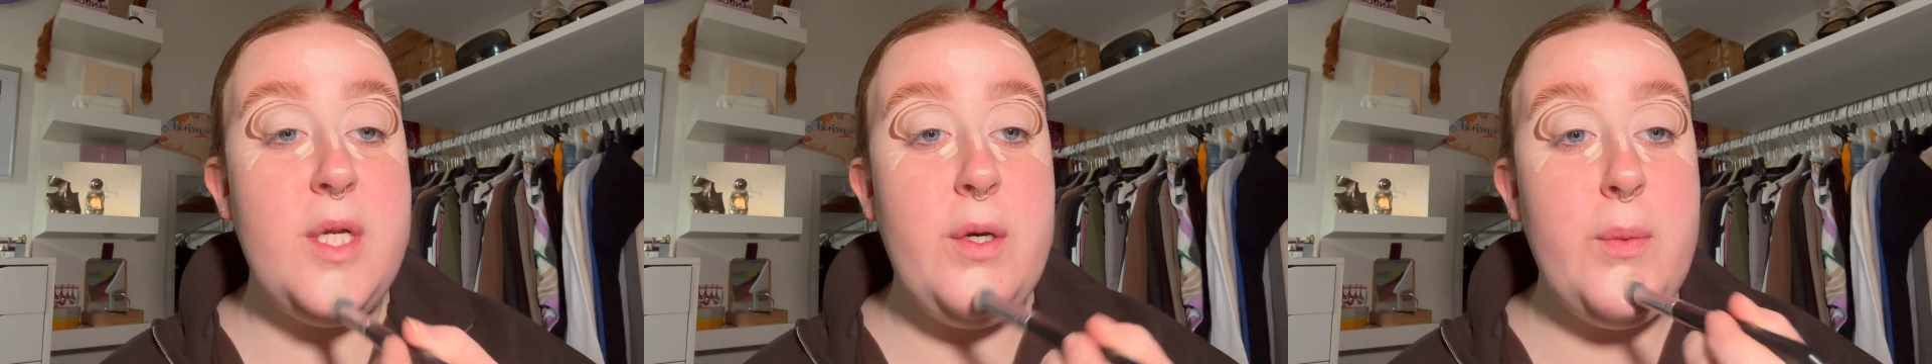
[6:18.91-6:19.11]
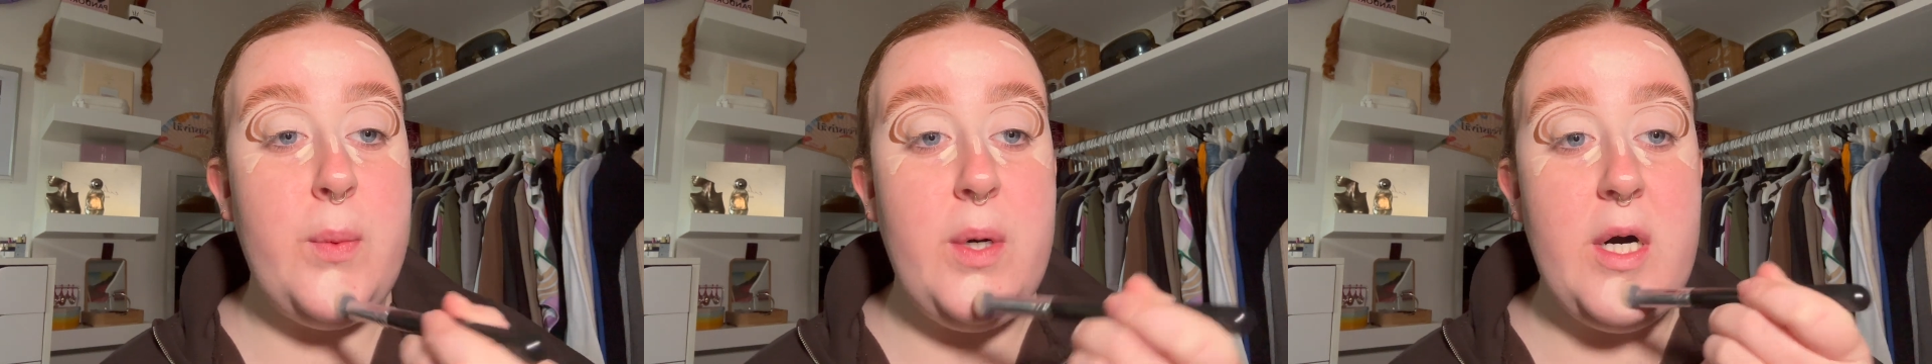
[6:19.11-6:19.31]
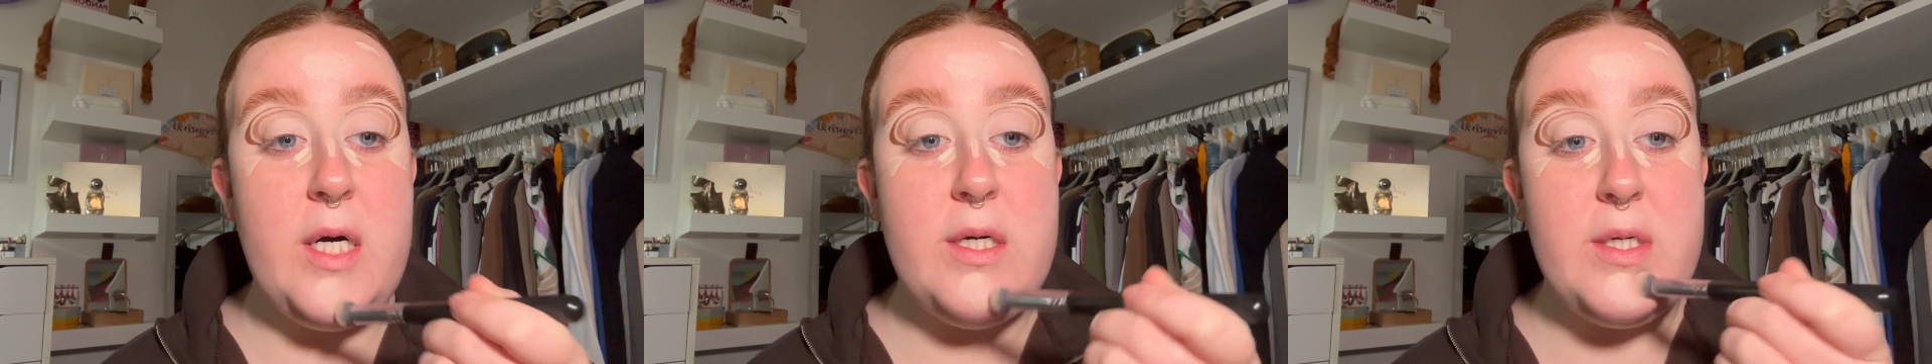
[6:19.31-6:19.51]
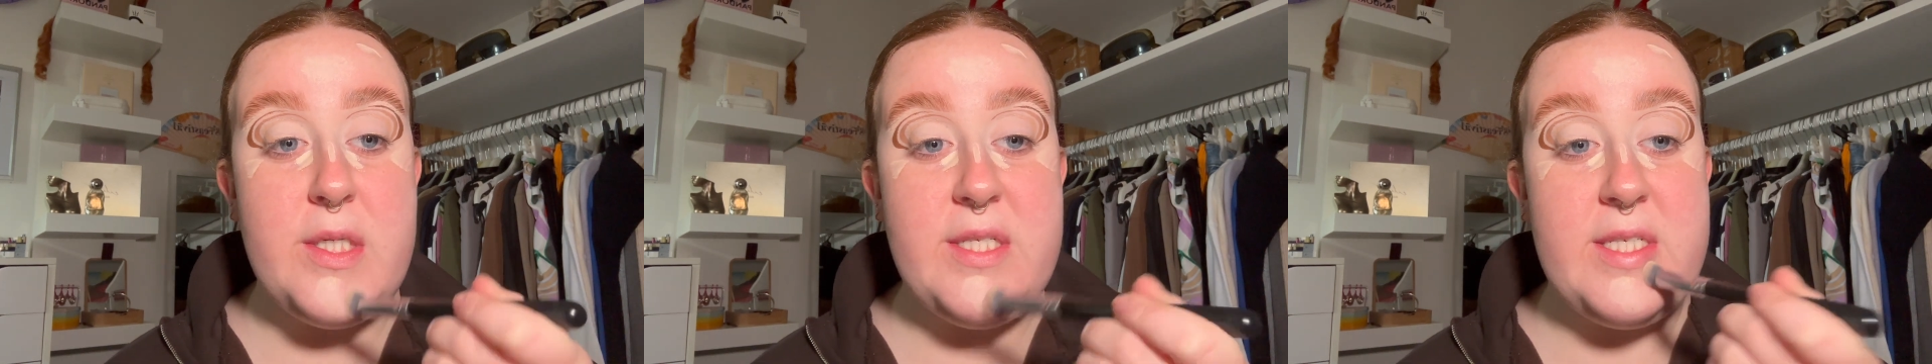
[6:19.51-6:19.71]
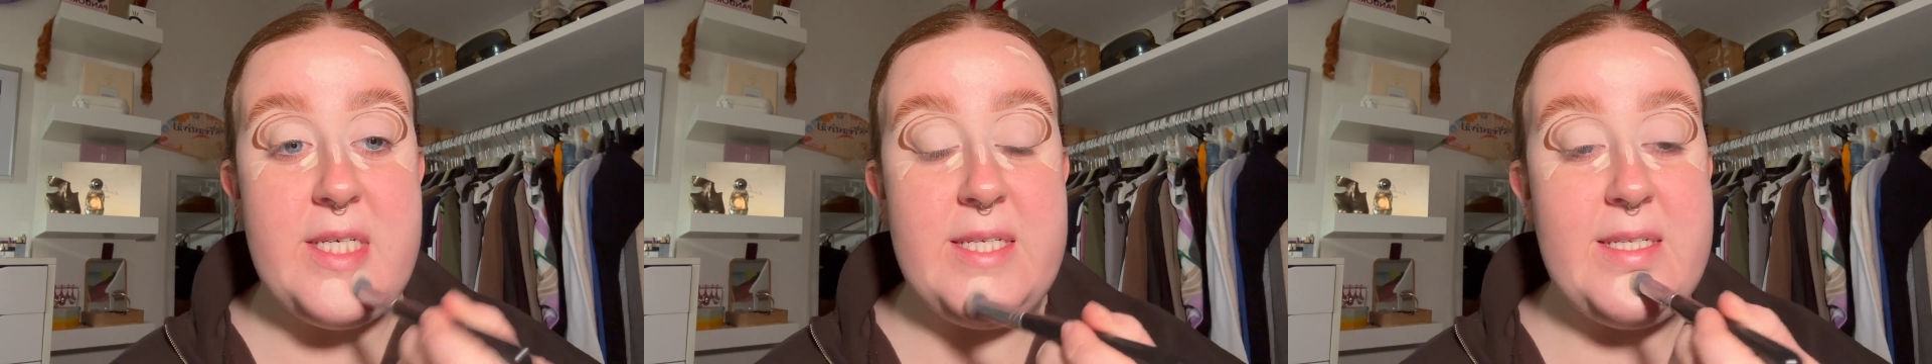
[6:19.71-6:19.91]
been a while
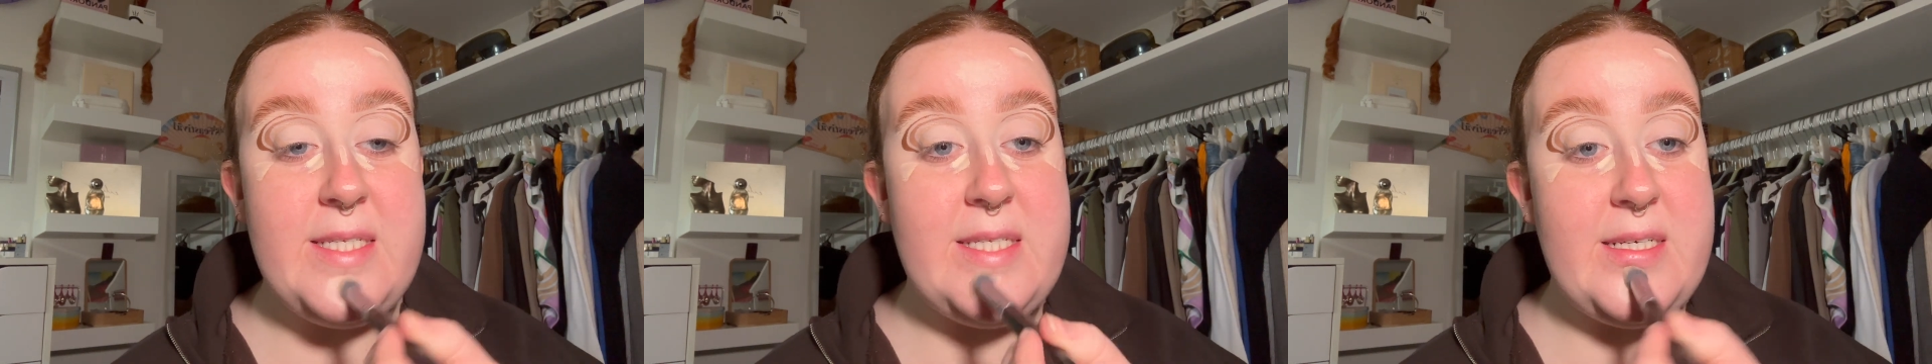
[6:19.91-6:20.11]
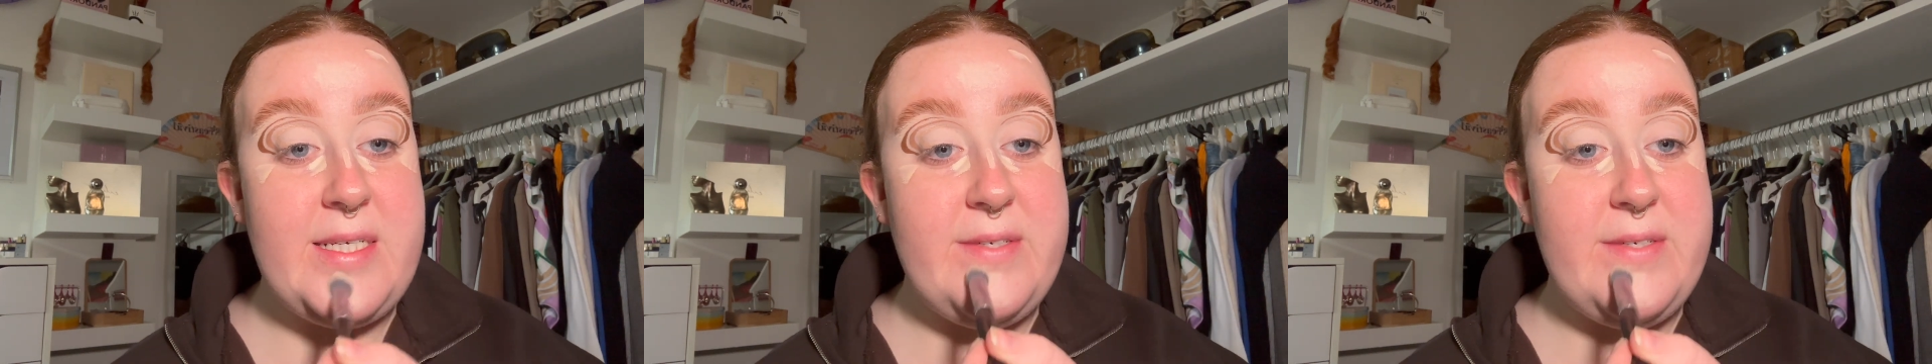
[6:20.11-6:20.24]
since